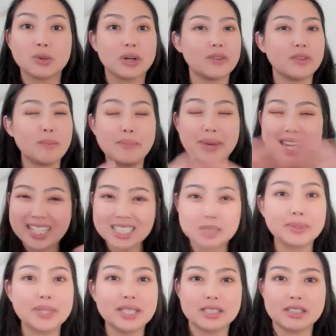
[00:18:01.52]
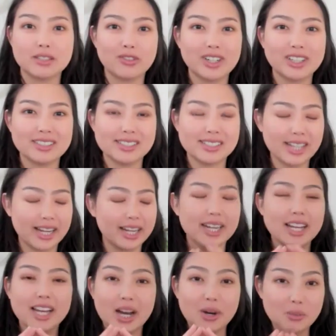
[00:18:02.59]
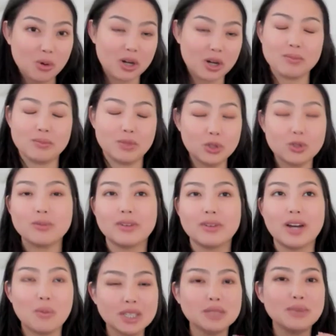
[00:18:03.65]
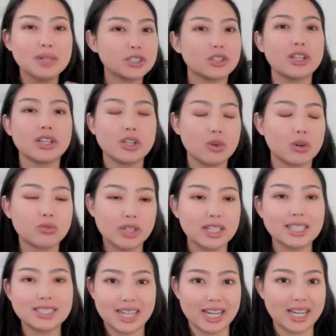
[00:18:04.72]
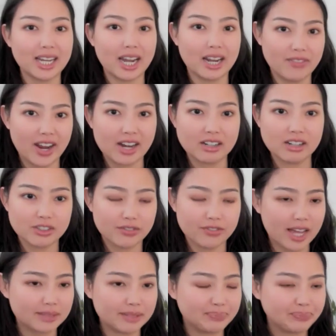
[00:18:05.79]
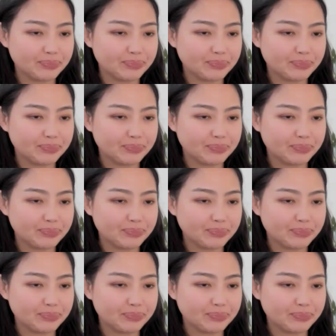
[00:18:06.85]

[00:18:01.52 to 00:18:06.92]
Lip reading: one of the biggest pieces of real estate. I want to make sure that you are really taking advantage of that.